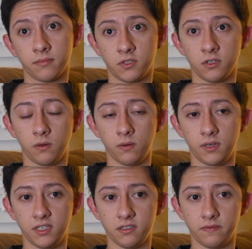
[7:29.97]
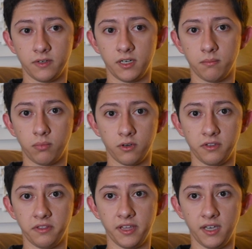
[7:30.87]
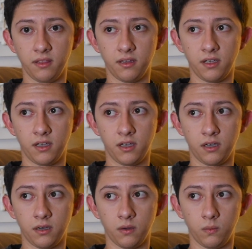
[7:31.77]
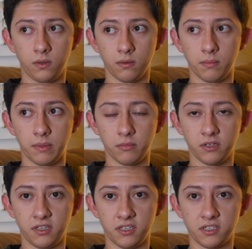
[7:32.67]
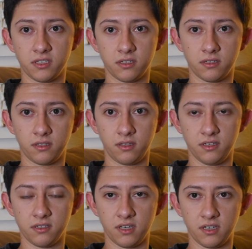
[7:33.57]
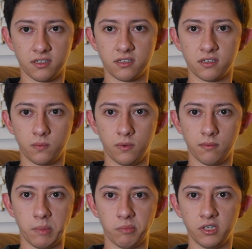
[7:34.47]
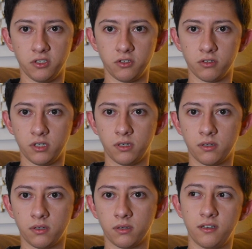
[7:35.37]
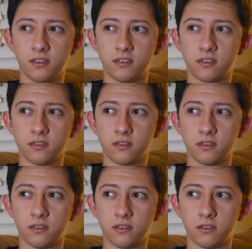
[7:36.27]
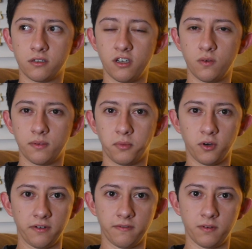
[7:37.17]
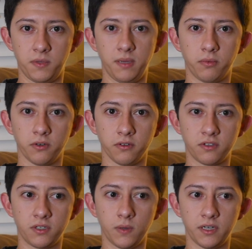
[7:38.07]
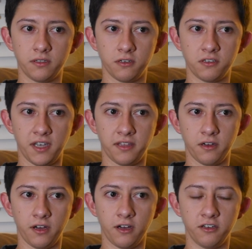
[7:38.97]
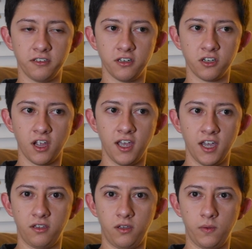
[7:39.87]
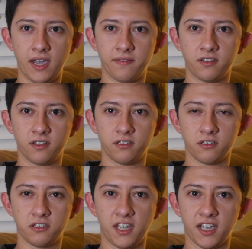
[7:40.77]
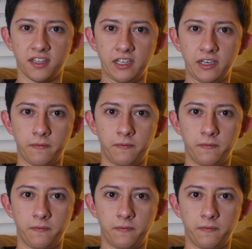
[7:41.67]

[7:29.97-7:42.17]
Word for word: So it is very important that we remember these these things. We remember history. It's so important for people to understand their heritage you have to understand if